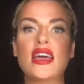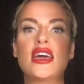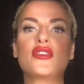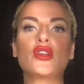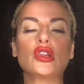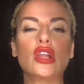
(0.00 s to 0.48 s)

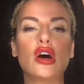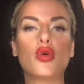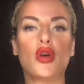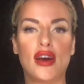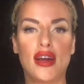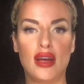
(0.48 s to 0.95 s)
the
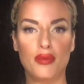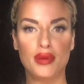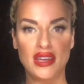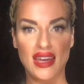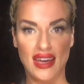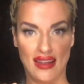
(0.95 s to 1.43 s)
lowering
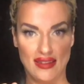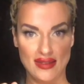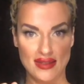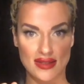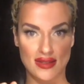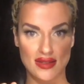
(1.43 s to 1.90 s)

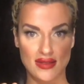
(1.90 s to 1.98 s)
begins.